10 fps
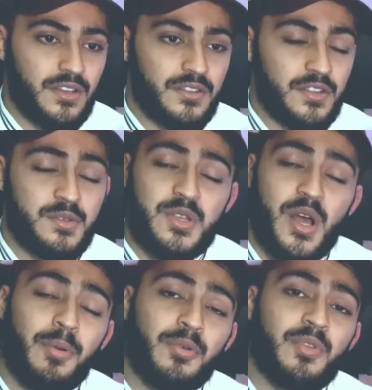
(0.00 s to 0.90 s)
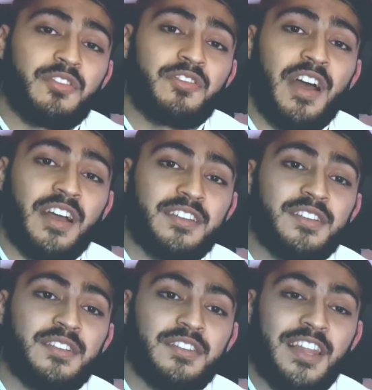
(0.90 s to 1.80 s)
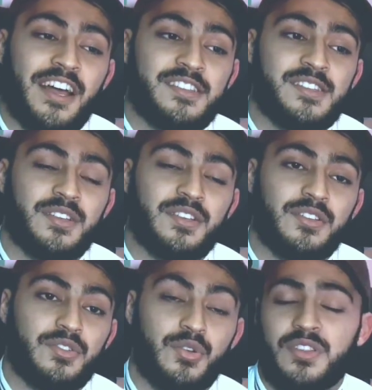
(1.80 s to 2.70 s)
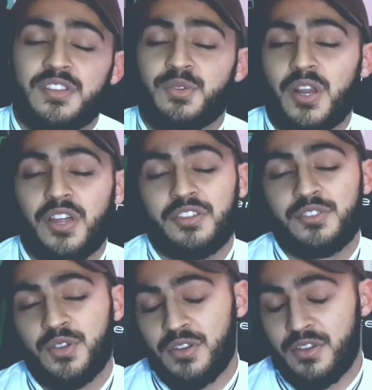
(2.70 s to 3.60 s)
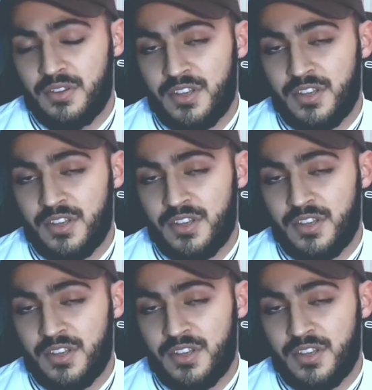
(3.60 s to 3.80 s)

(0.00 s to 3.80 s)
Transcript: This was coupled with the fact that during the screening they took a